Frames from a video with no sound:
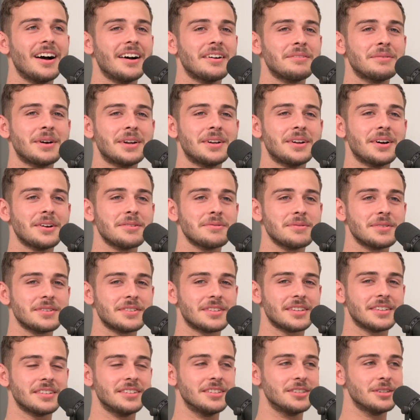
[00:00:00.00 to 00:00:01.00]
When I was
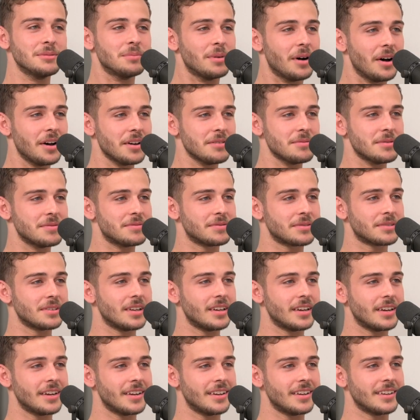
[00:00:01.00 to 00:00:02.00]
in Dubai
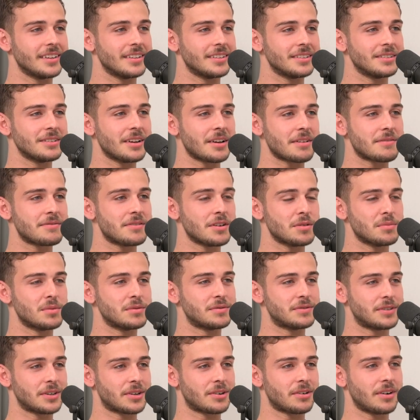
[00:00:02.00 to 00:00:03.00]
with filming
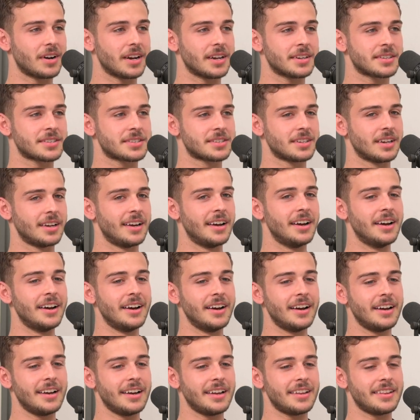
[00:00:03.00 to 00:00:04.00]
for Chris,
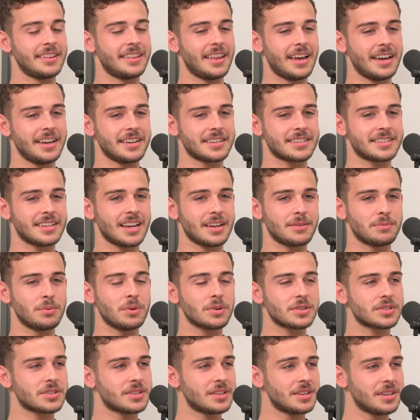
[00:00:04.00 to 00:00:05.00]
they said,
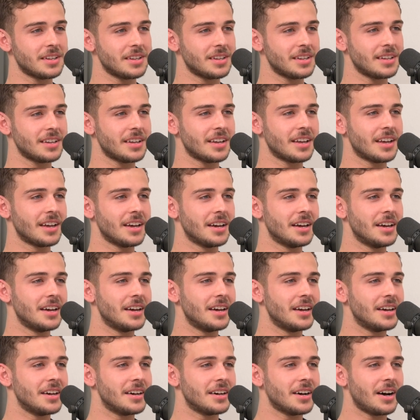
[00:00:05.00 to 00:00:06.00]
"What's the
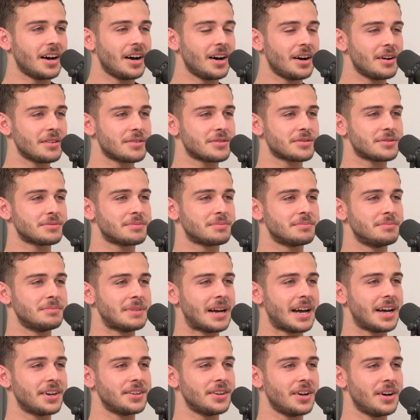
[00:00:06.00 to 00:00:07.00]
half
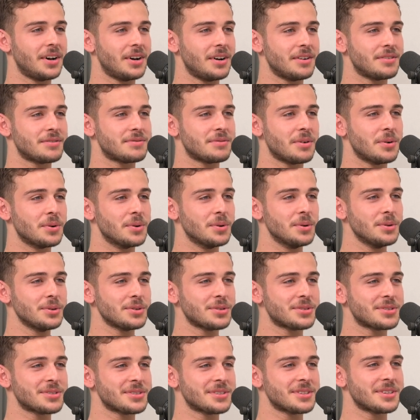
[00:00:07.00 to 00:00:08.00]
man, half
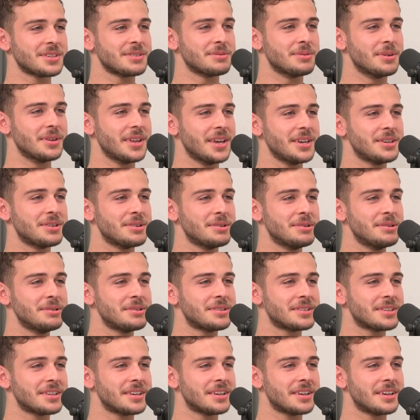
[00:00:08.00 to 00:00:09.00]
horse? What are they
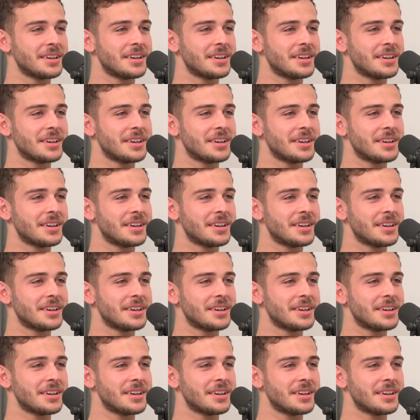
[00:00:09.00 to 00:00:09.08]
called?